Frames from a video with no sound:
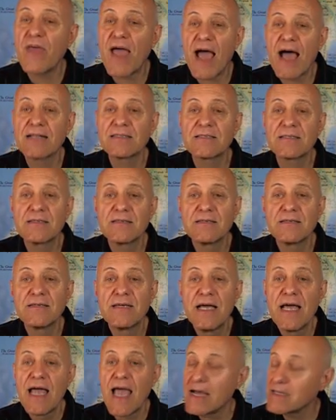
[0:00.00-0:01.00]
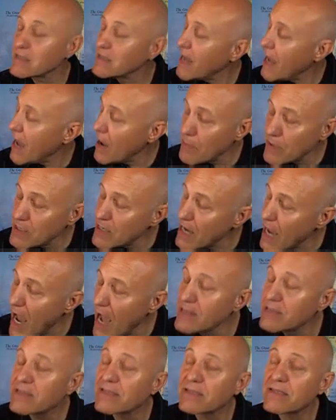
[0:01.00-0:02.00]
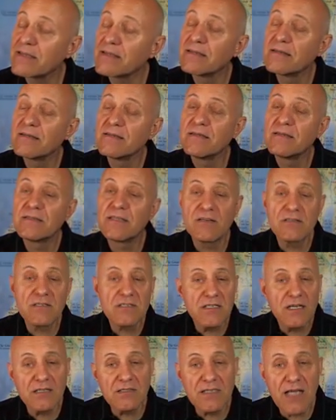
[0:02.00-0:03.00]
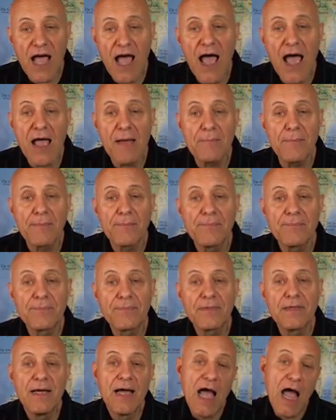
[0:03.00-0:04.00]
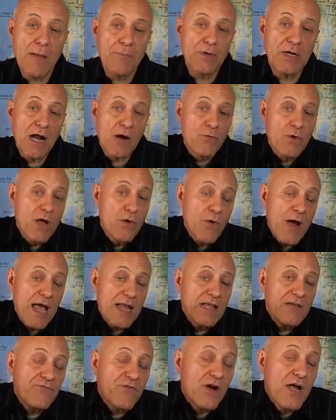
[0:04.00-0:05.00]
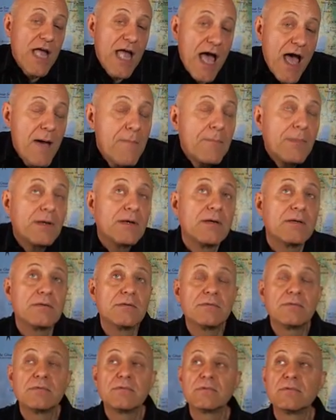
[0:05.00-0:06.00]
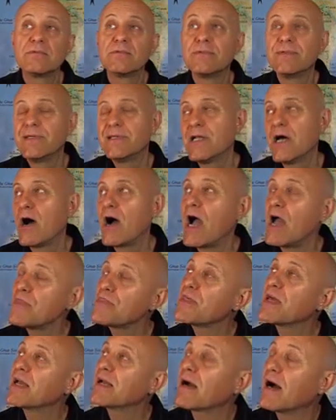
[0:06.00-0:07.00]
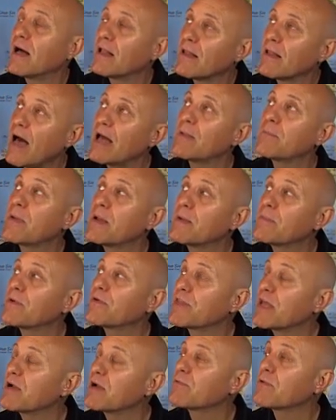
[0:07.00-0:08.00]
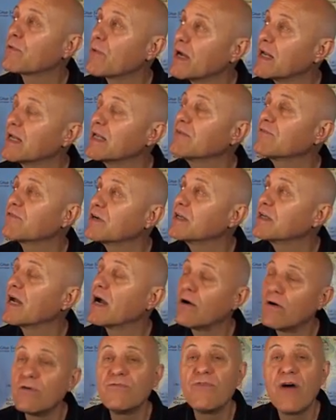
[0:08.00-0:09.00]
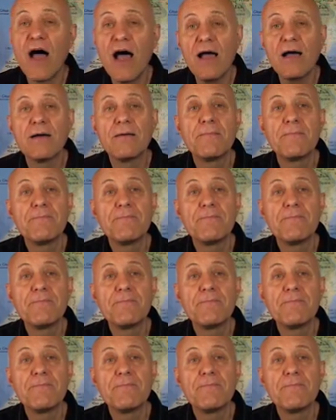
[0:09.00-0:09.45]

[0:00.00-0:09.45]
that? Hasn't happened yet. There's still time. I put, are we waiting for him? You know, I think a lot of people think we're waiting for Yehovah.